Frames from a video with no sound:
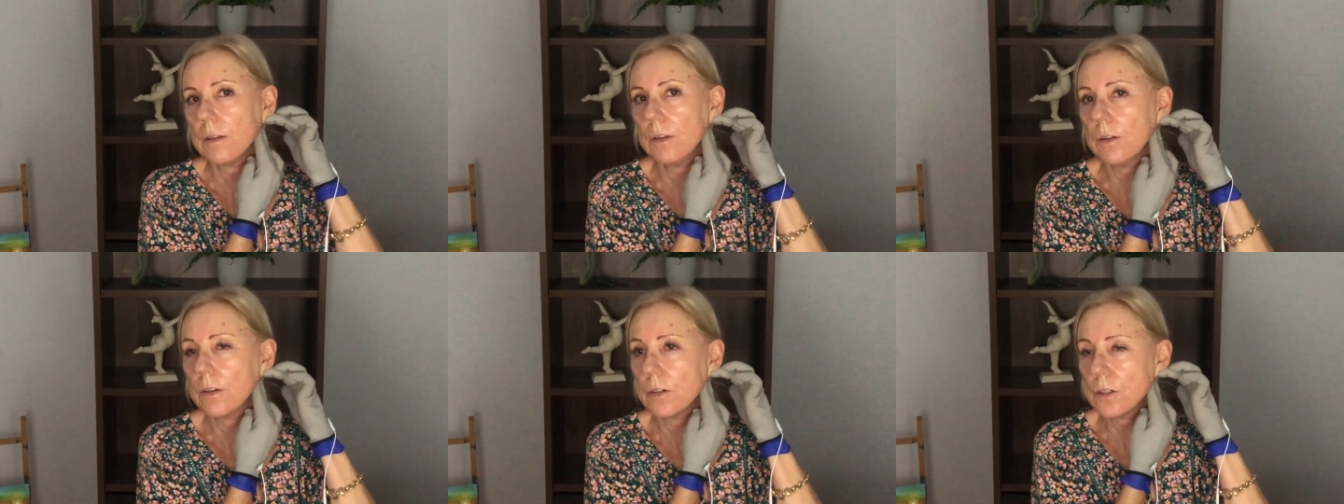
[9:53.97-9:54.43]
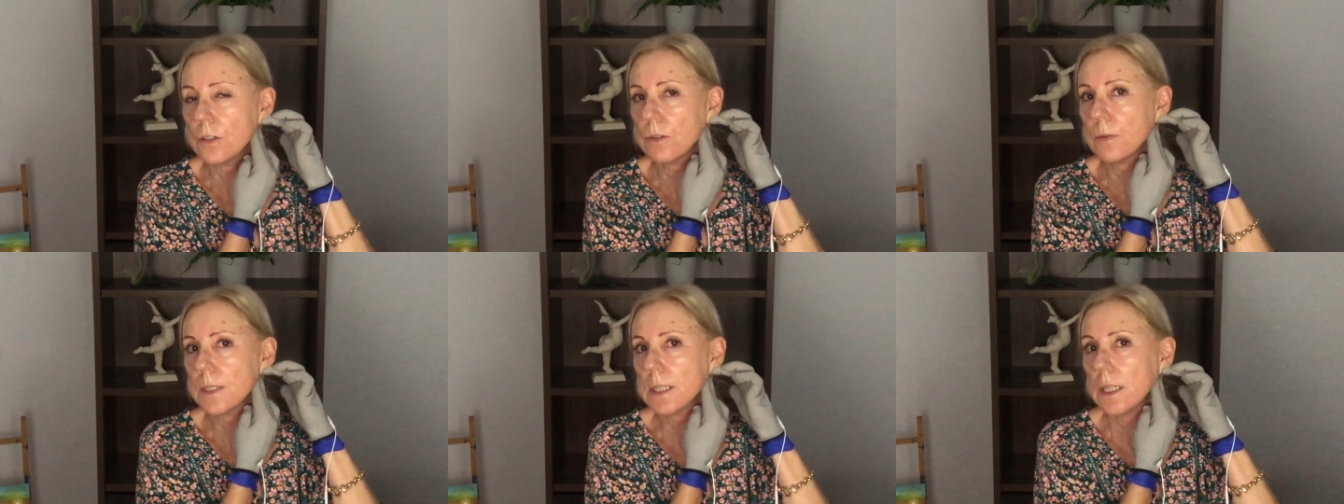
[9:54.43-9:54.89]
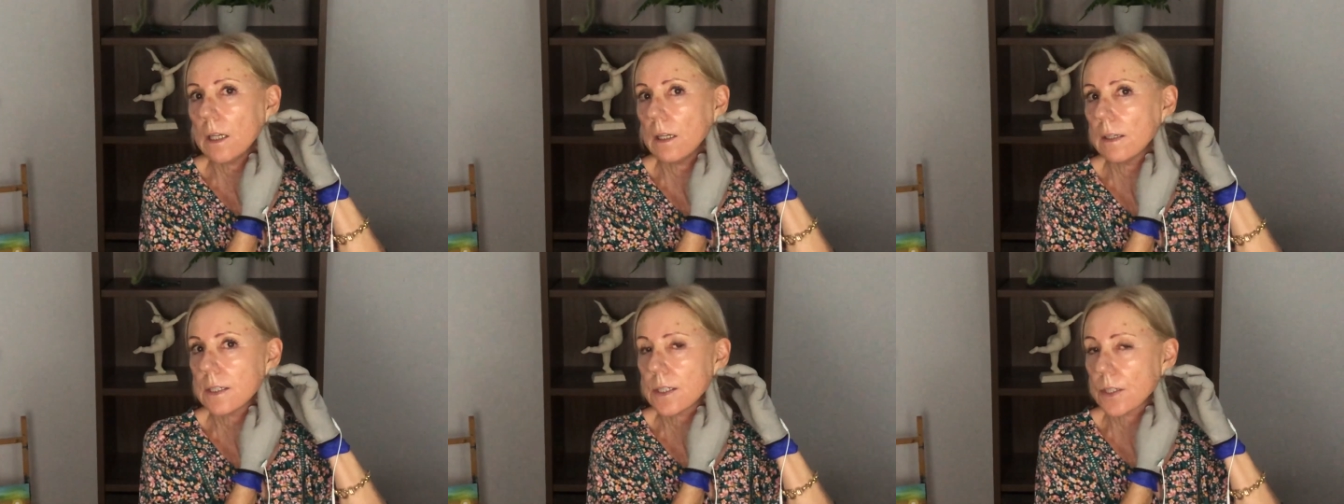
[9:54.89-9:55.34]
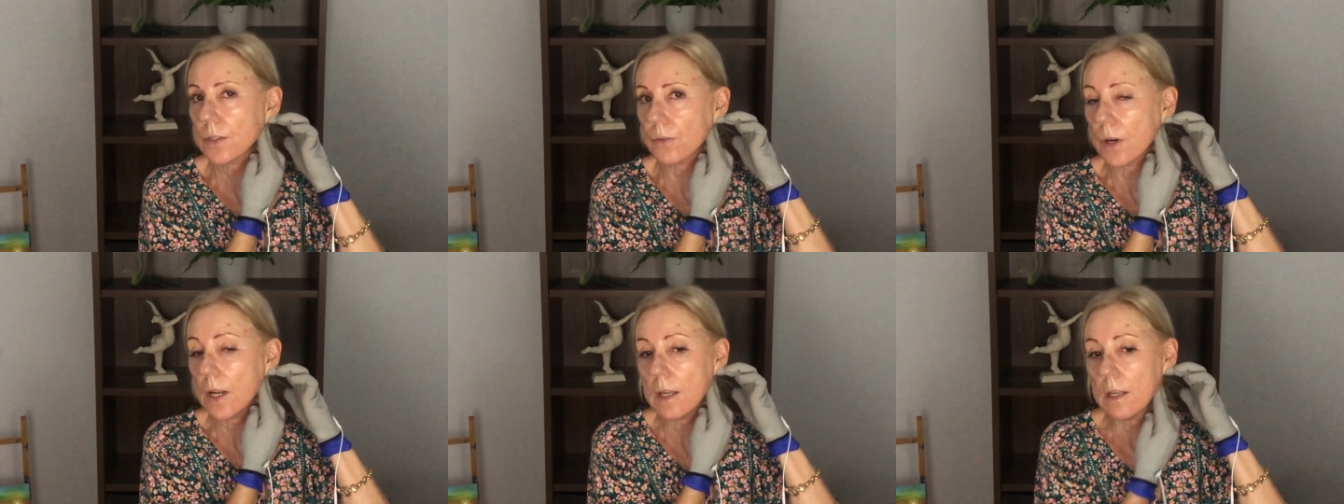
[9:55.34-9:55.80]
You can do as little as
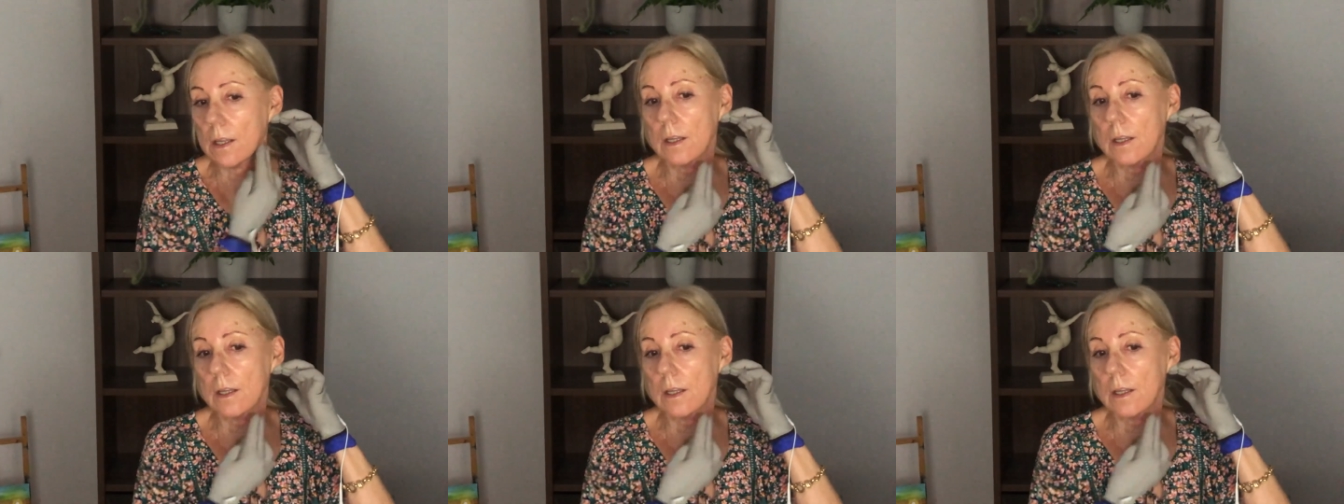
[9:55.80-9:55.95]
3.